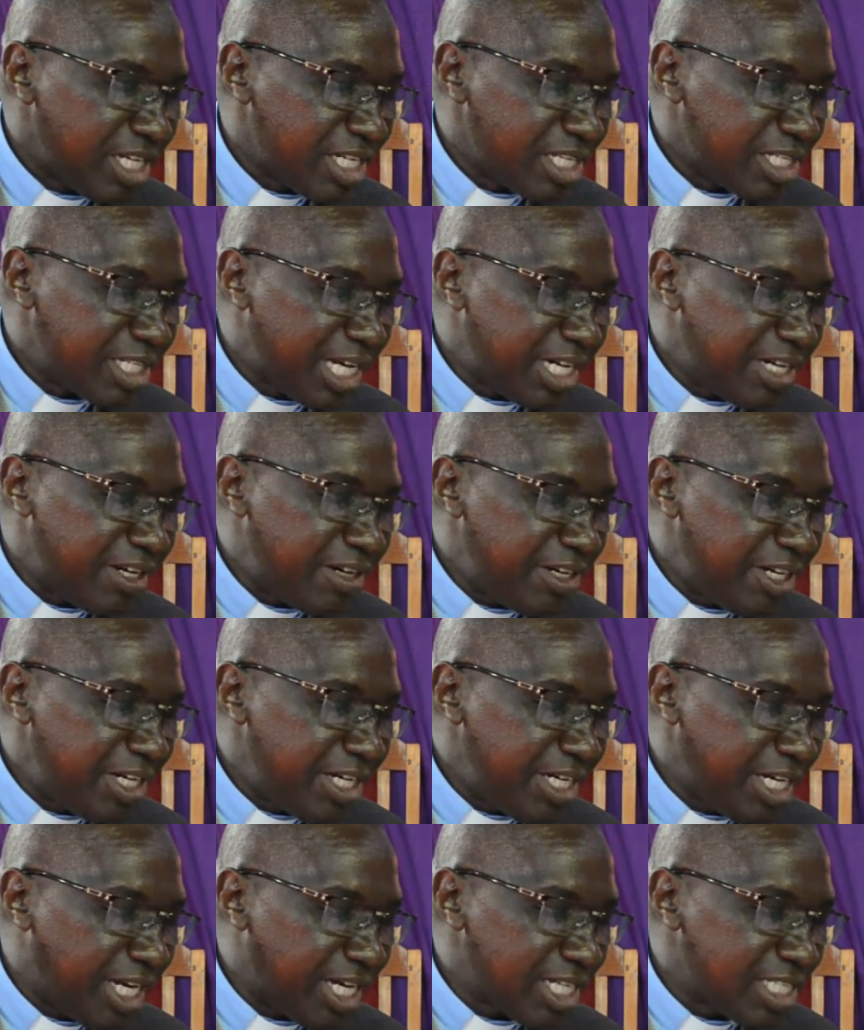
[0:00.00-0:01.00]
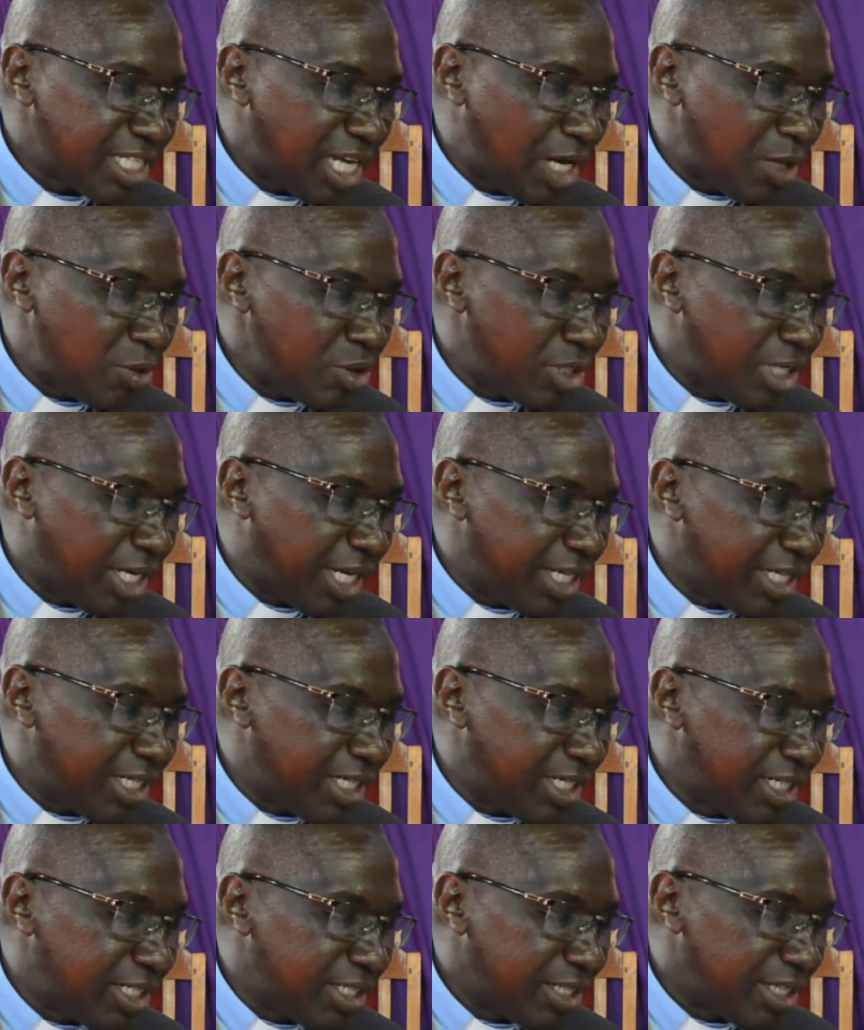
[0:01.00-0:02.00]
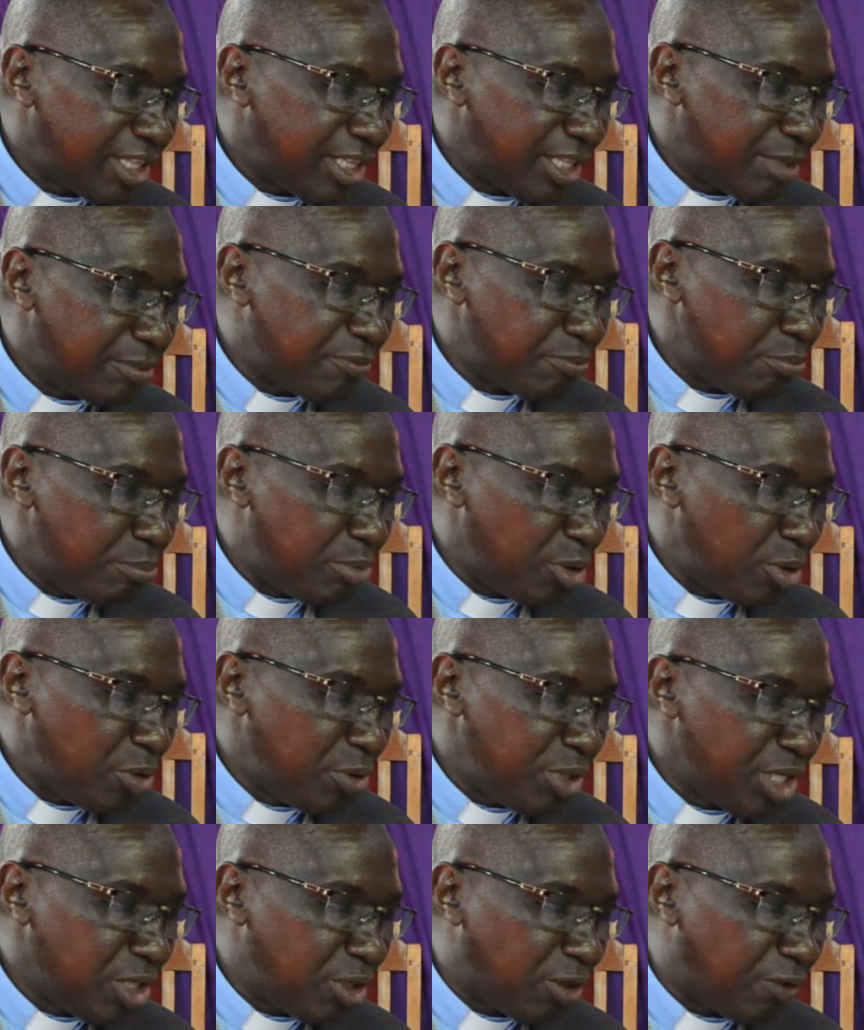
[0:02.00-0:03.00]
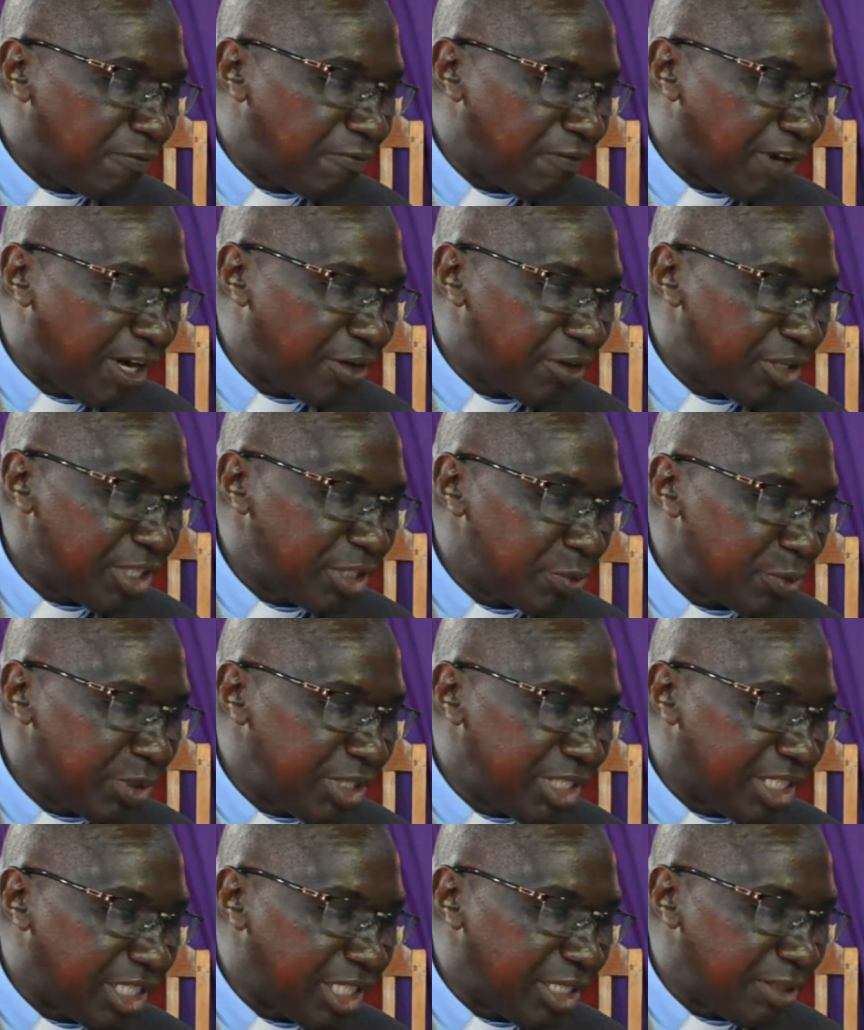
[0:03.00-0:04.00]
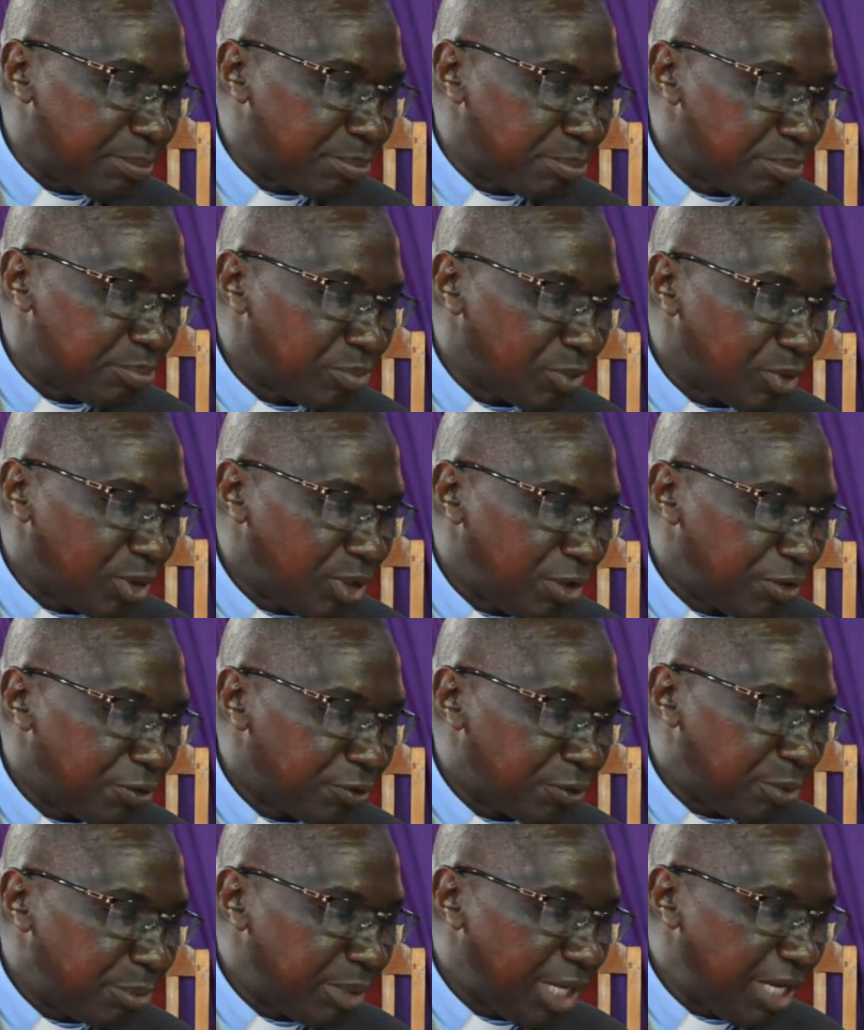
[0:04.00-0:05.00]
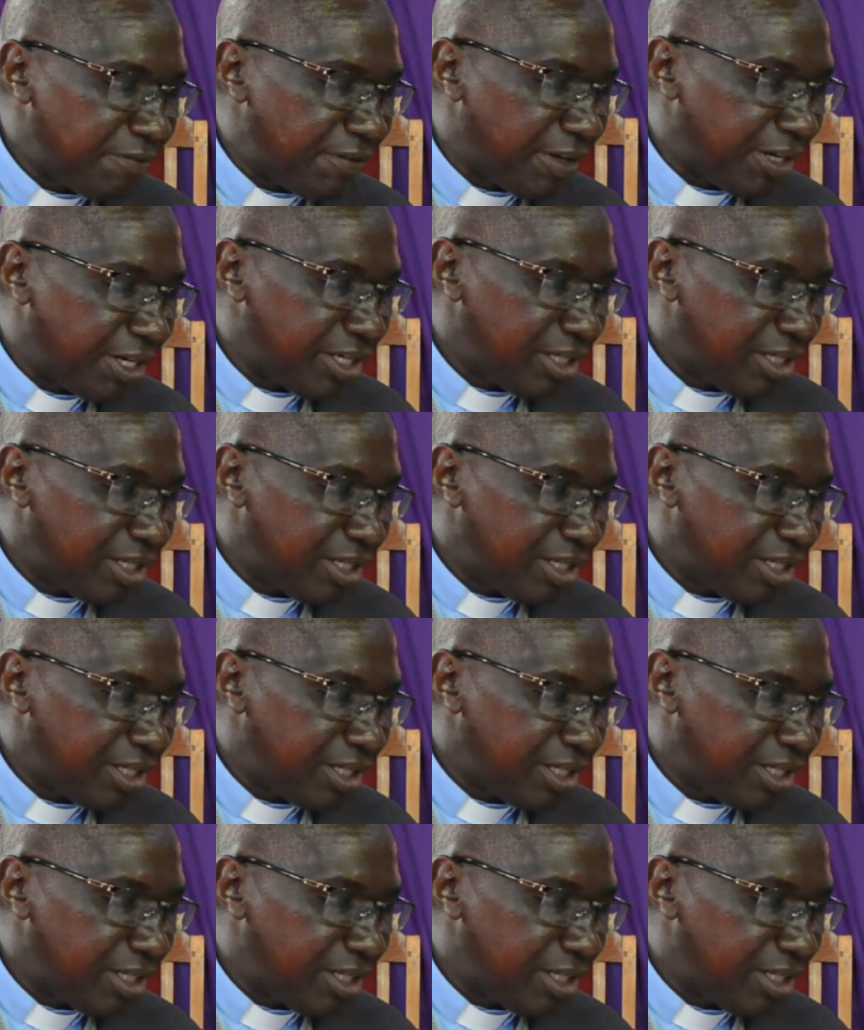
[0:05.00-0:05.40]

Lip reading: Suddenly, a sound like the blowing of violent wind came from heaven